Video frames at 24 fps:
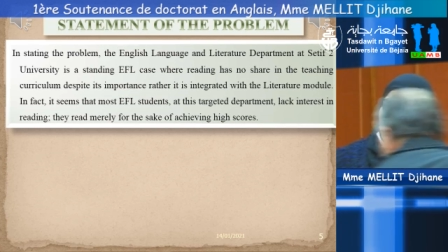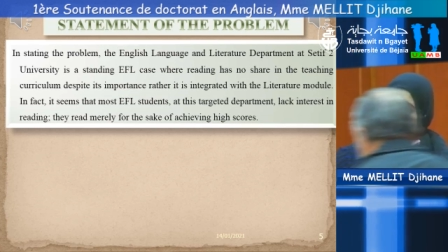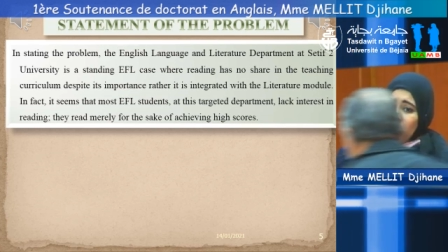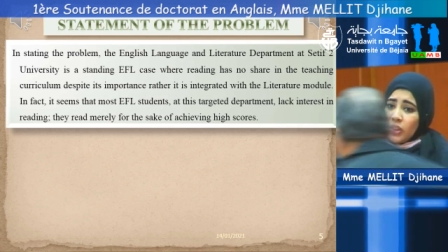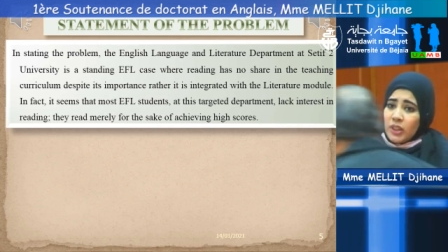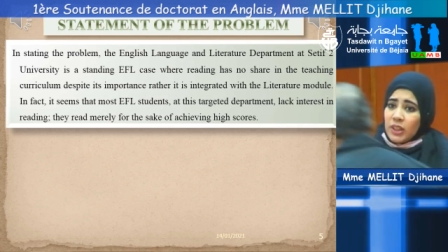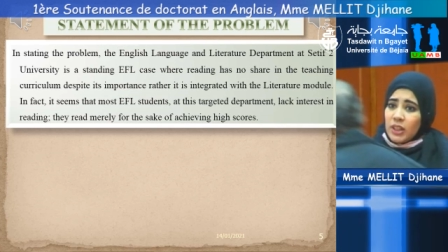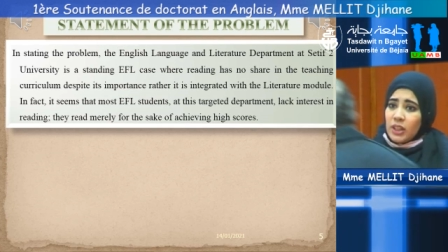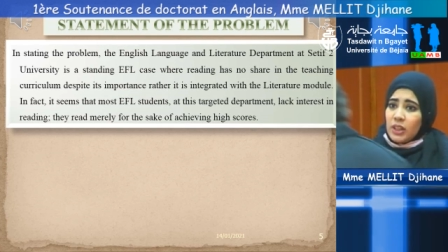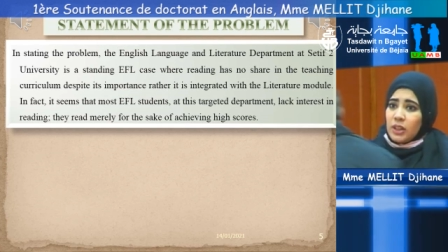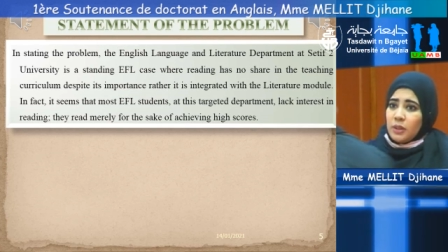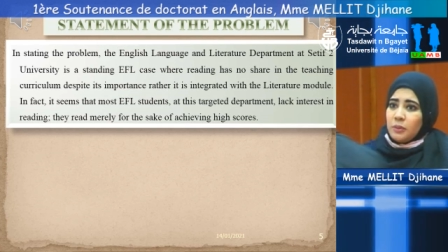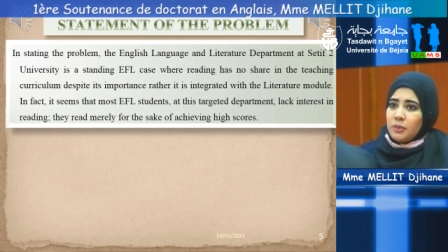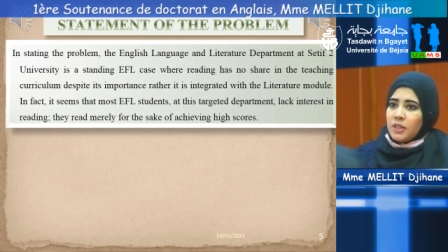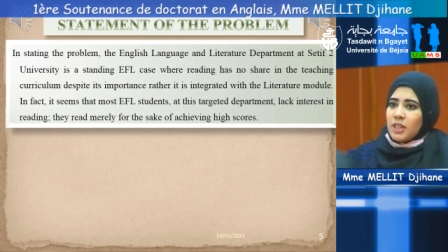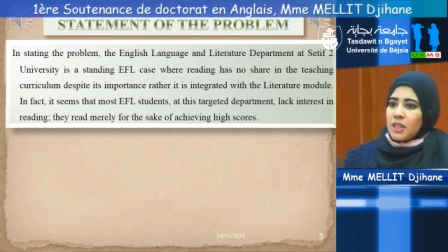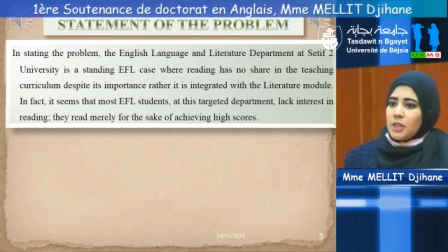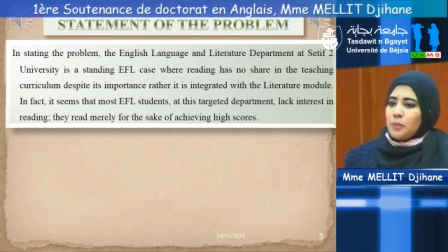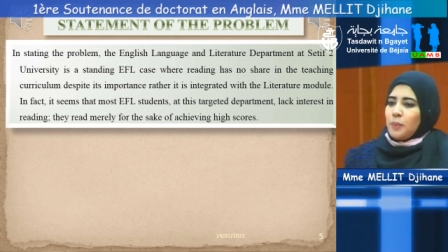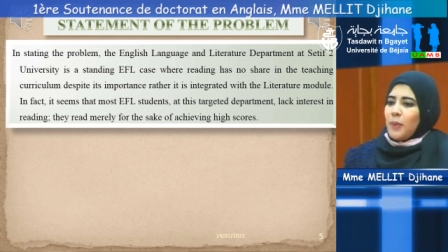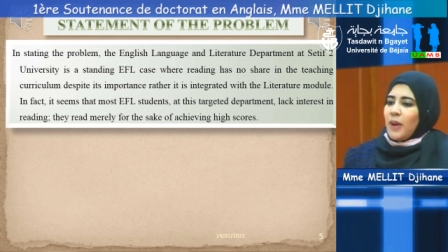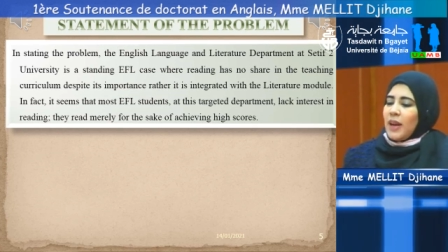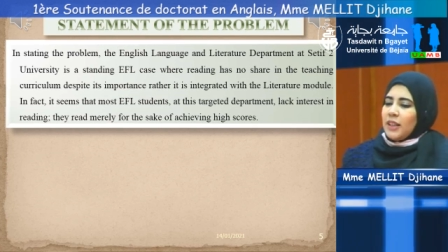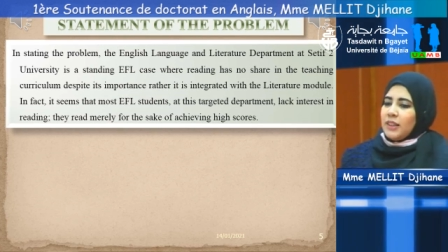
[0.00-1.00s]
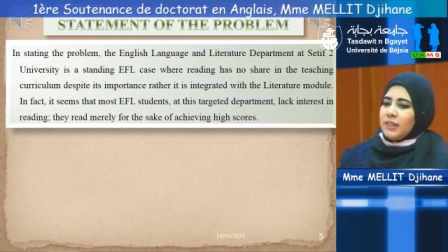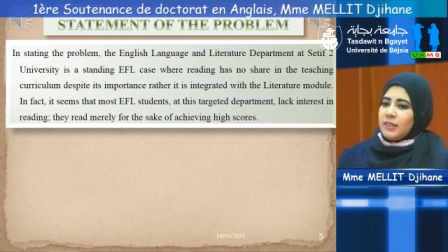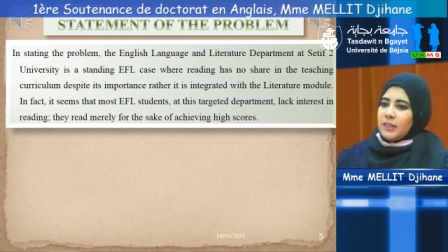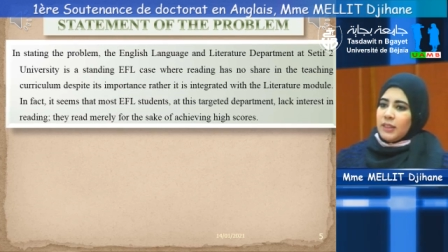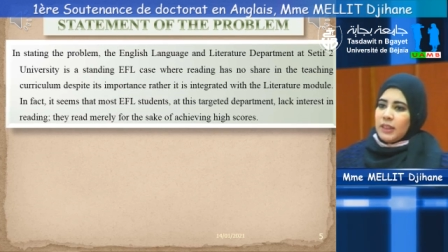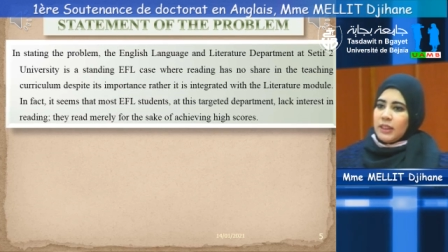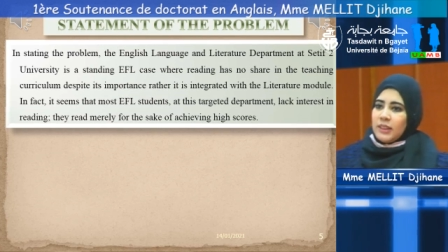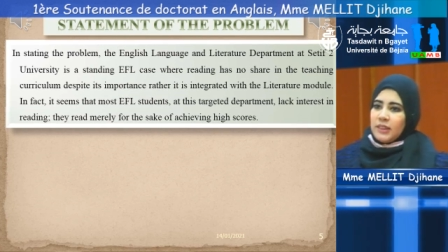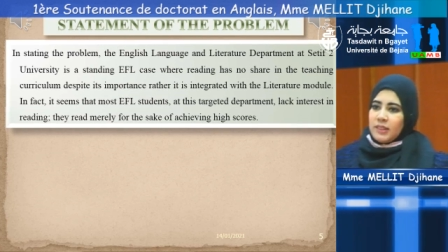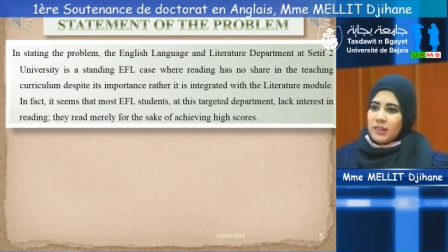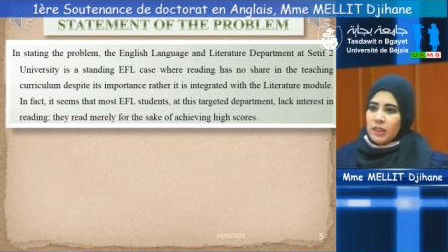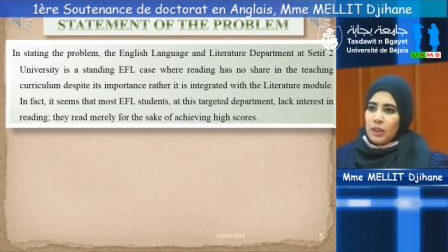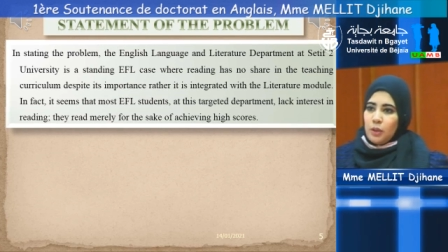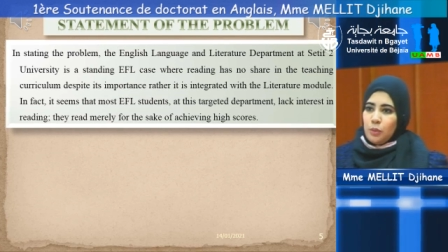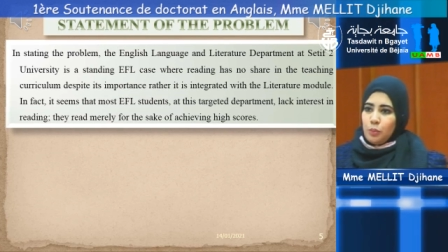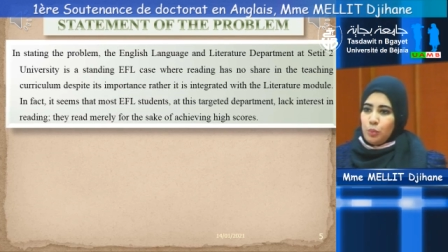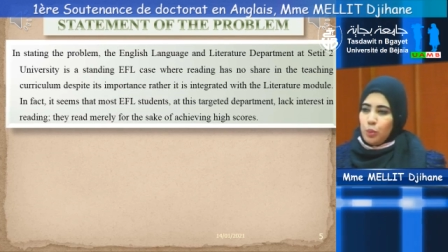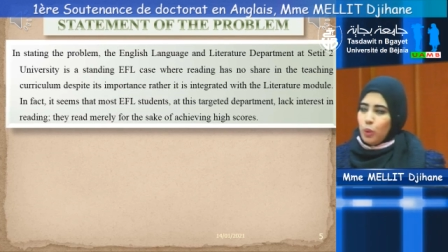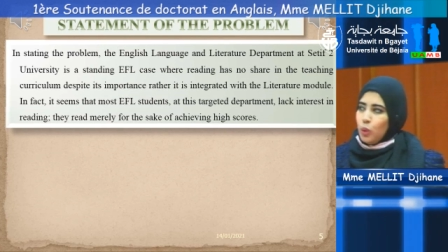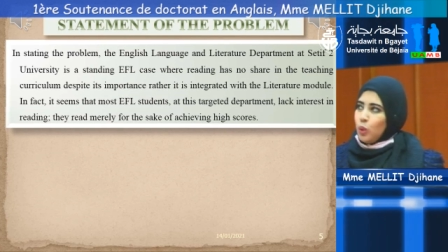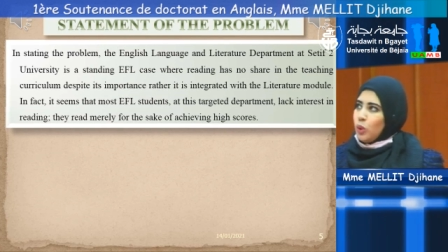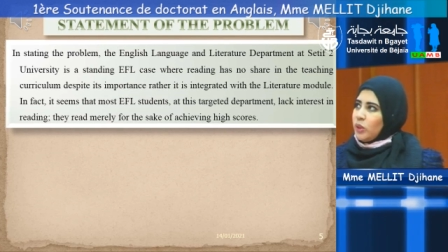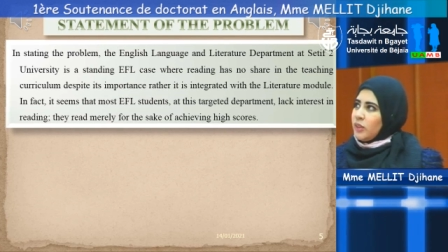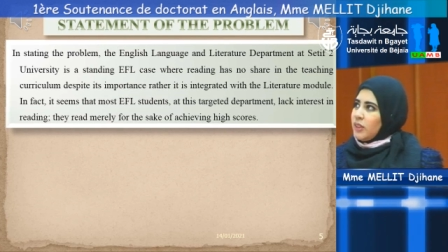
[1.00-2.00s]
Curriculum, despite its
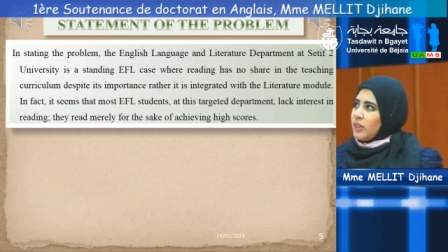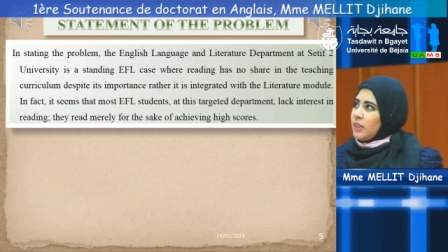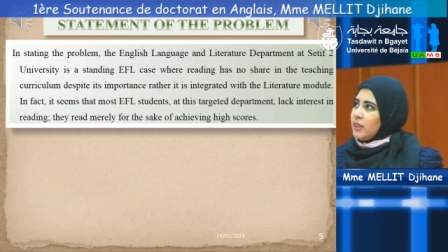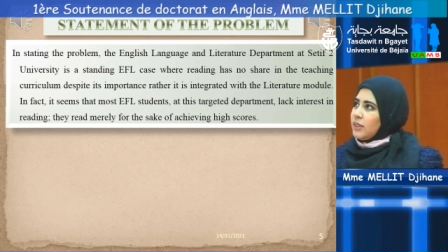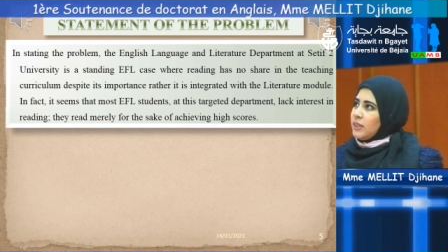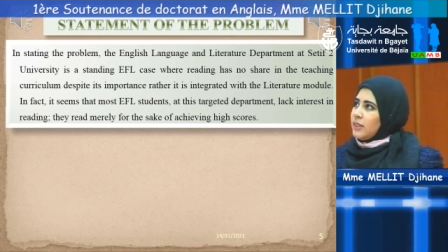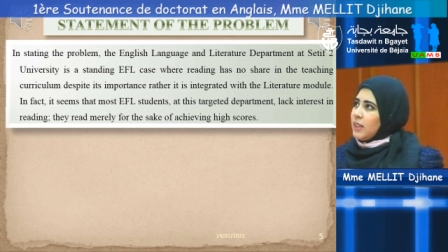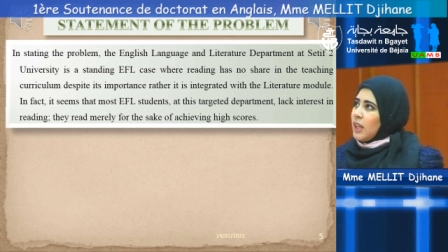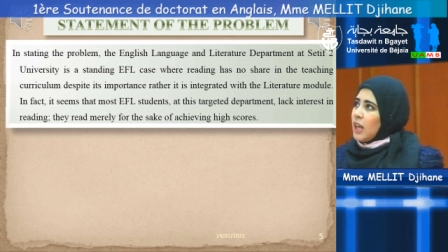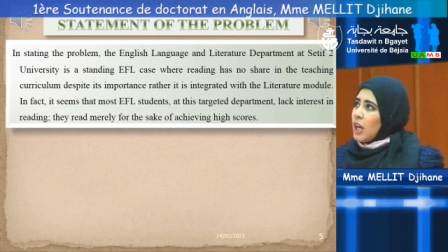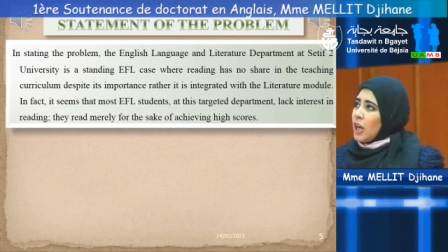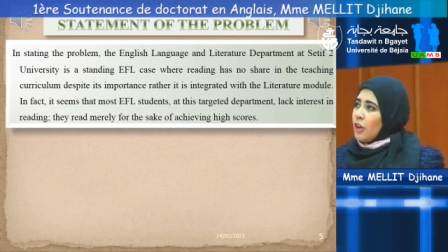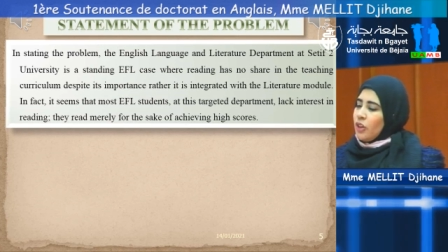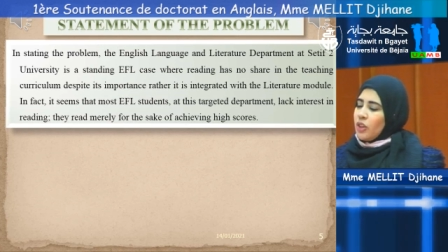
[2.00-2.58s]
importance,